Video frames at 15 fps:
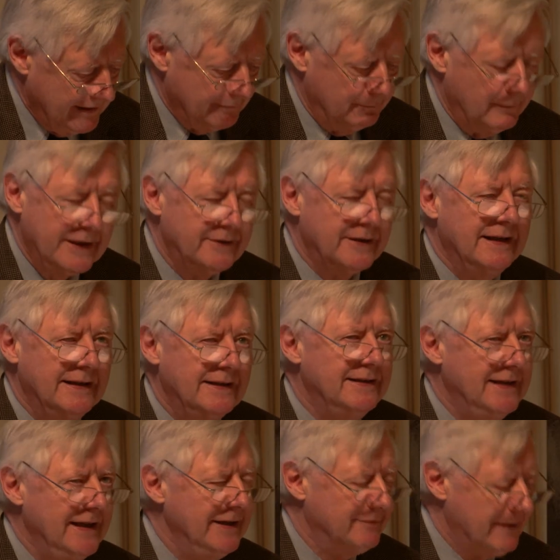might
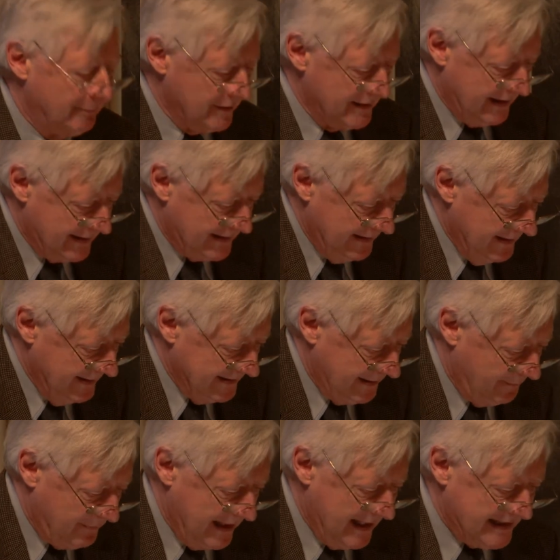indeed represent the
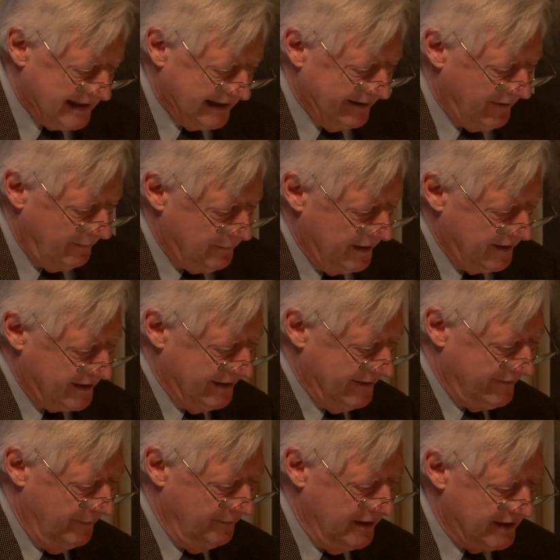passing of a person
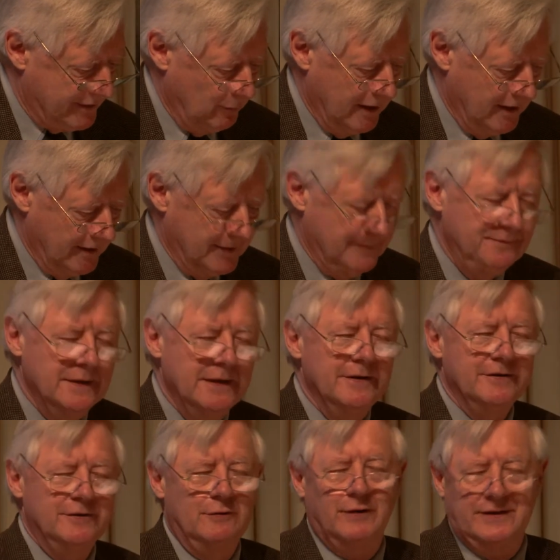from this world
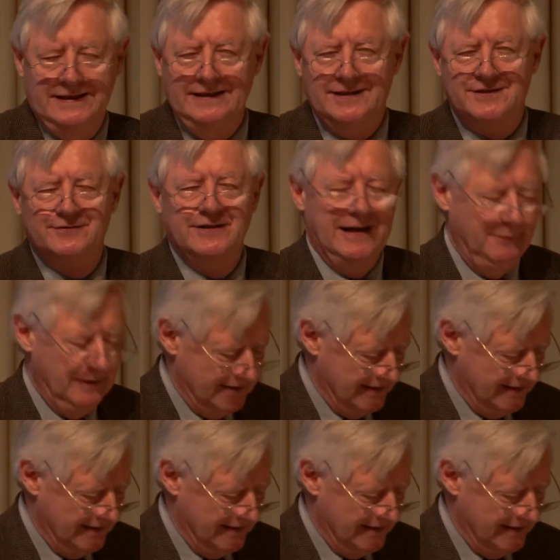to what he described as